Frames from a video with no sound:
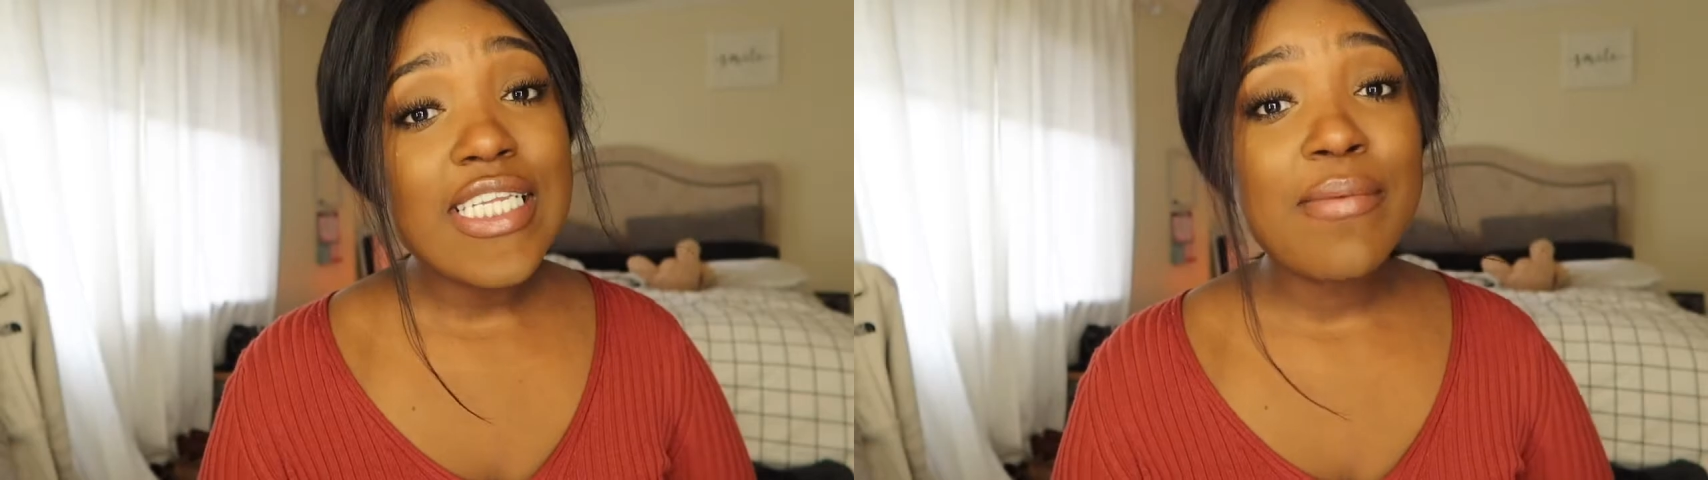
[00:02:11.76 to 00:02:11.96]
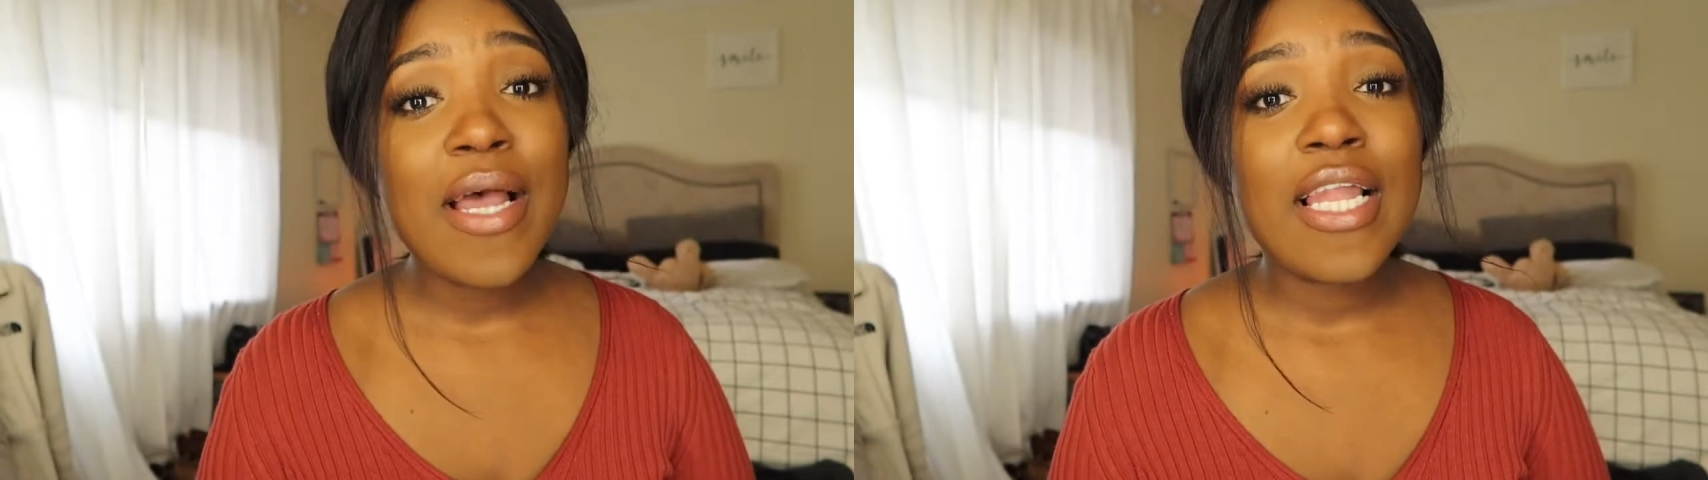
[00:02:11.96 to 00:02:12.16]

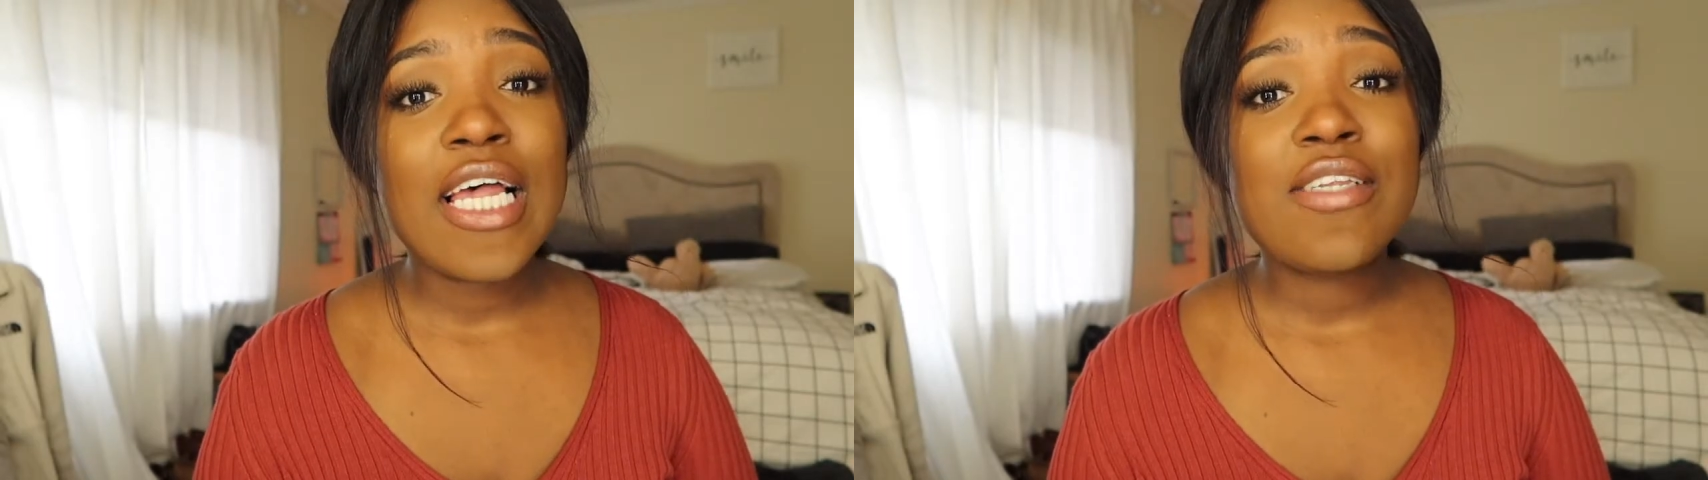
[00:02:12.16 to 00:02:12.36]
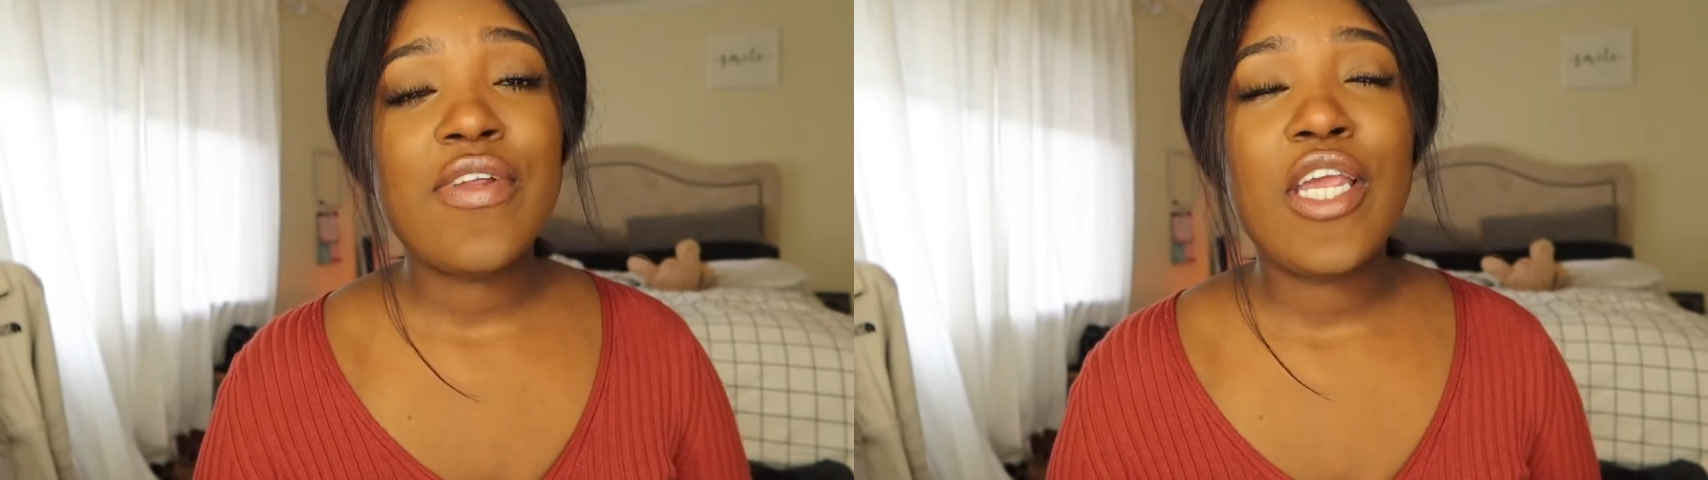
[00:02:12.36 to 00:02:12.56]
seen my
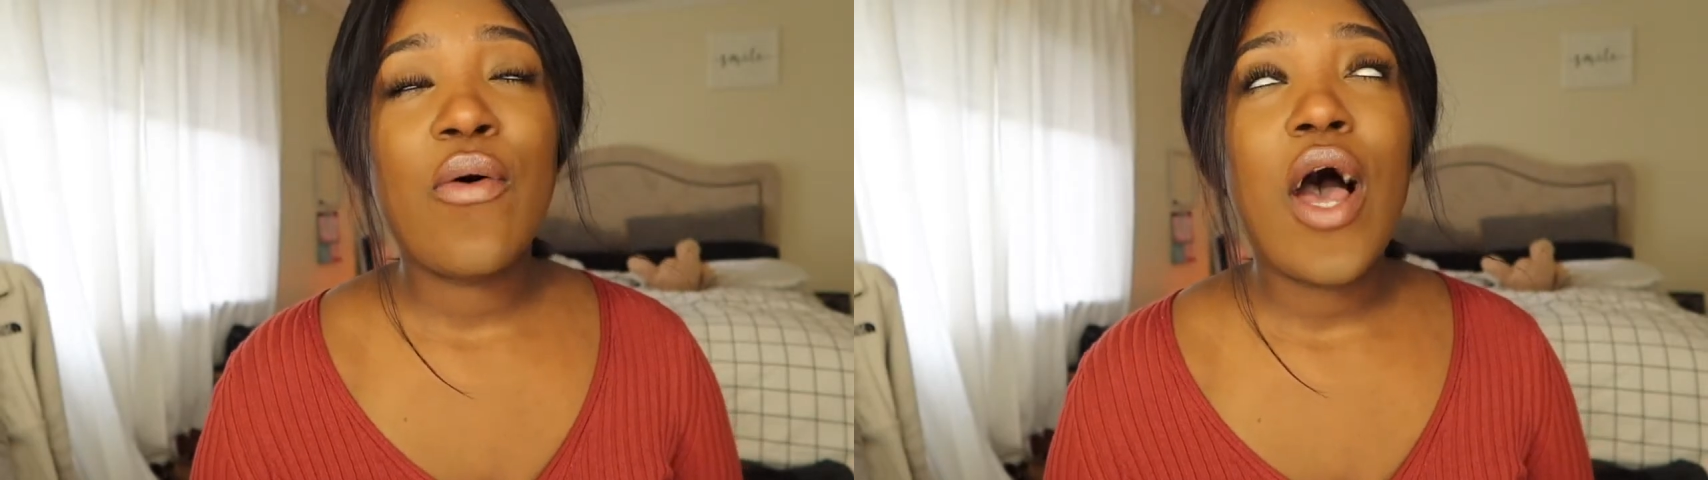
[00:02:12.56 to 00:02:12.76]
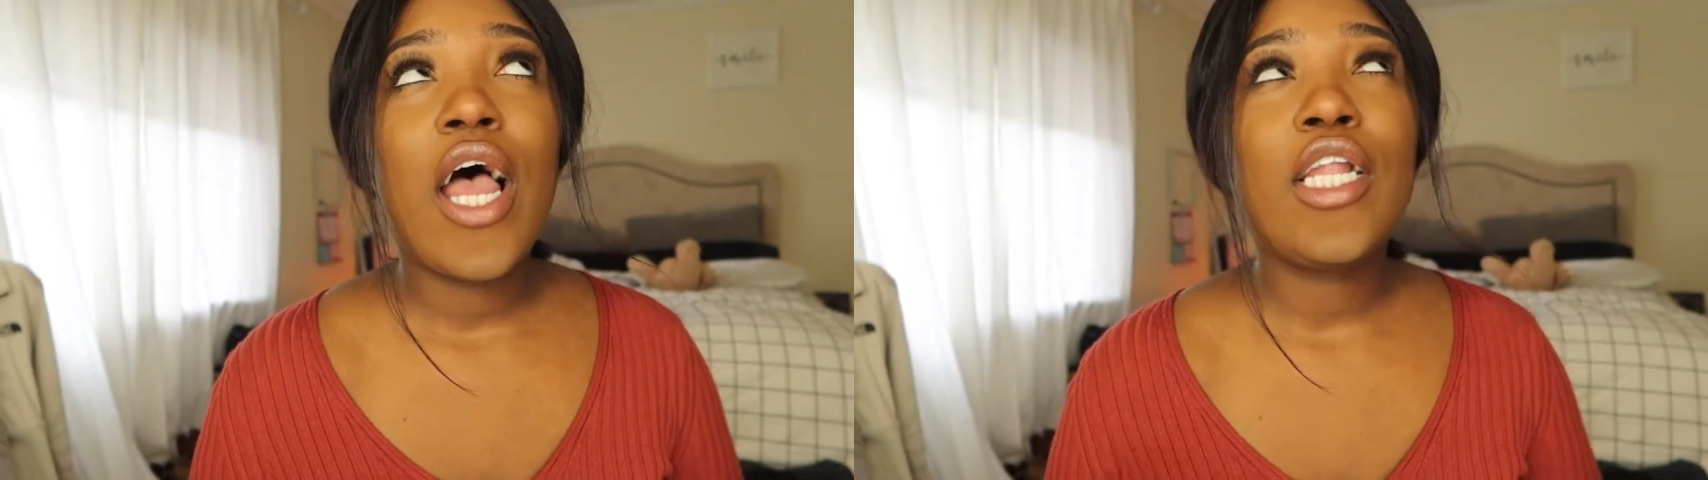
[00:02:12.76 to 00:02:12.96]
last video,
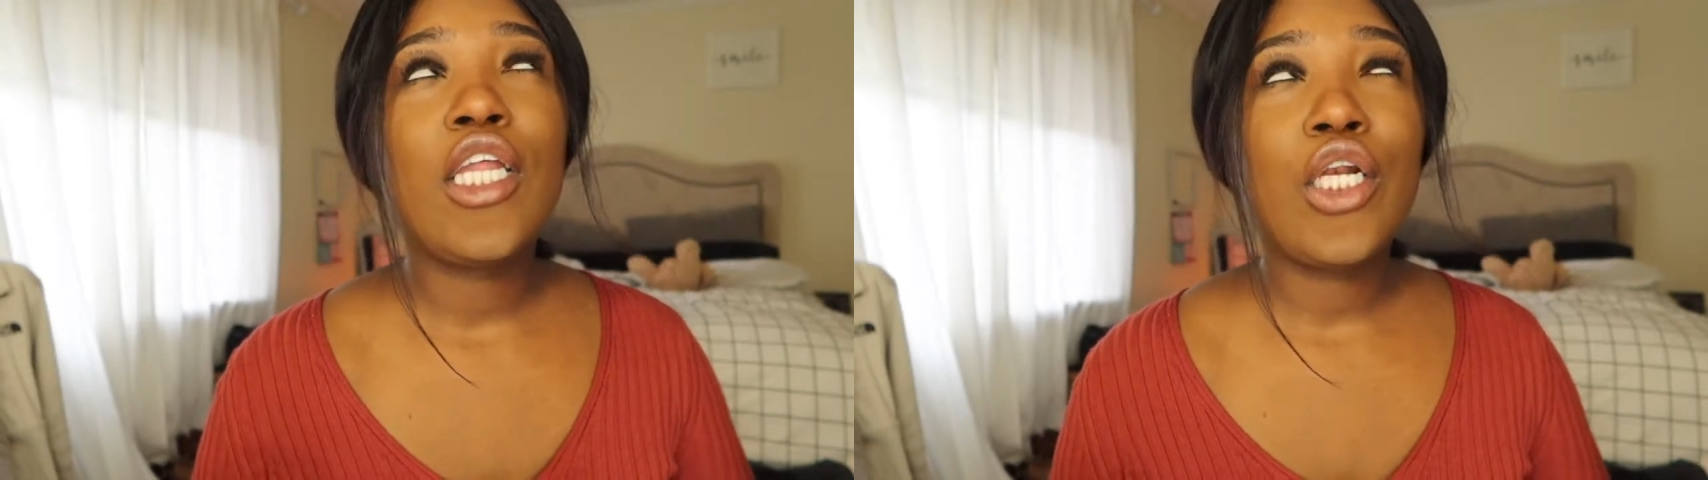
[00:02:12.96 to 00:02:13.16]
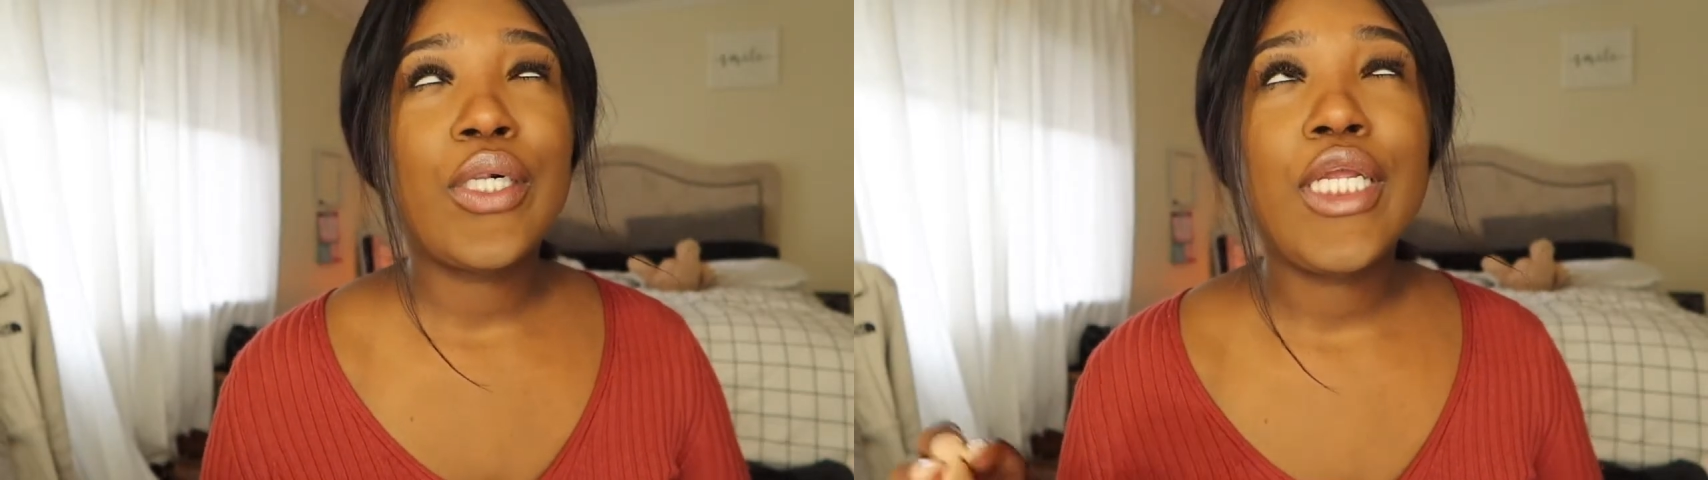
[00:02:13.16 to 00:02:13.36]
I
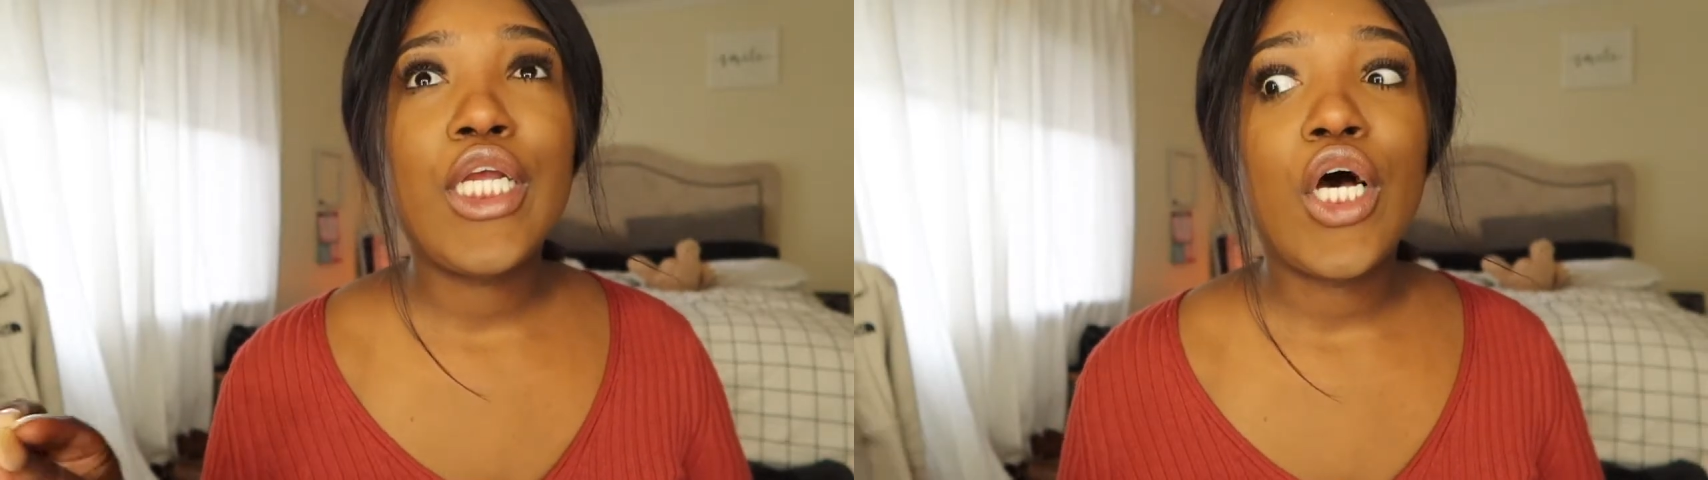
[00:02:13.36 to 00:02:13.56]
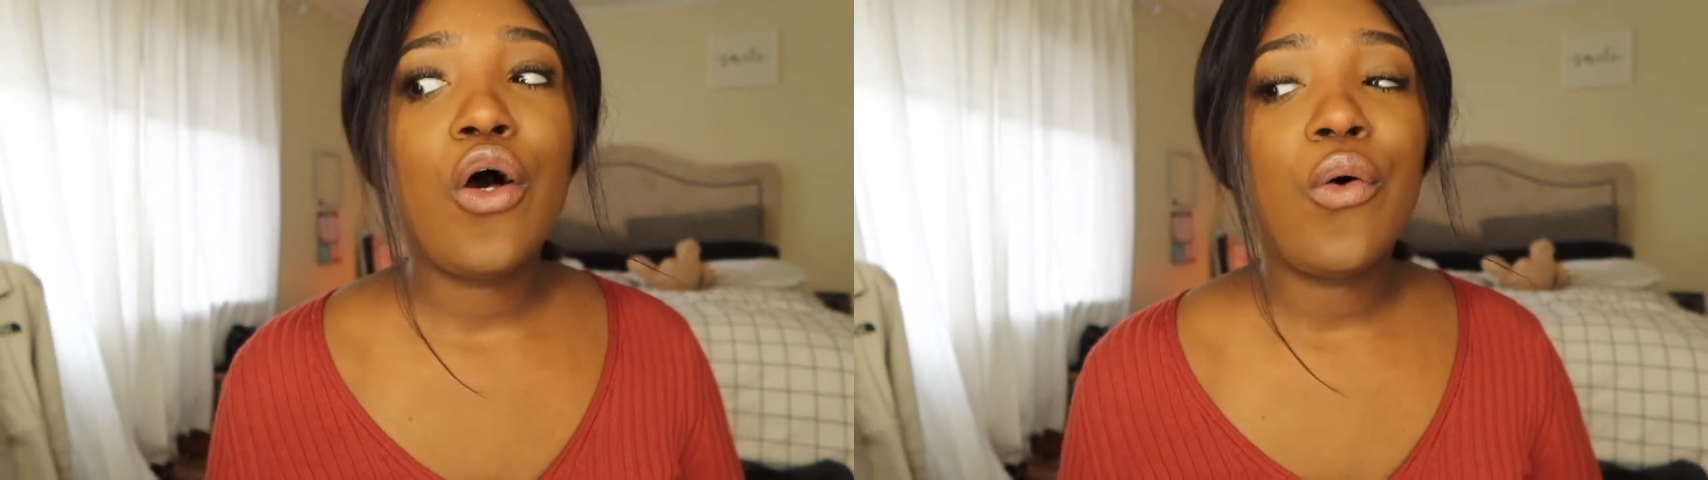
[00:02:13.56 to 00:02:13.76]
literally
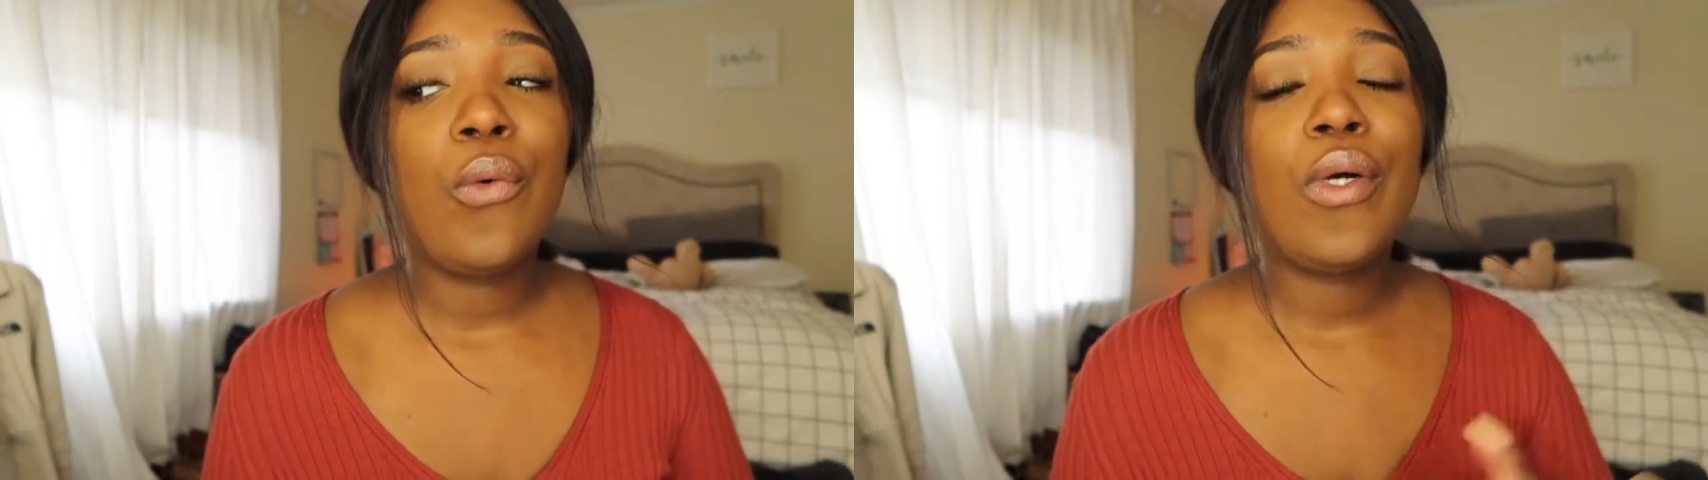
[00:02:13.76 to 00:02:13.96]
go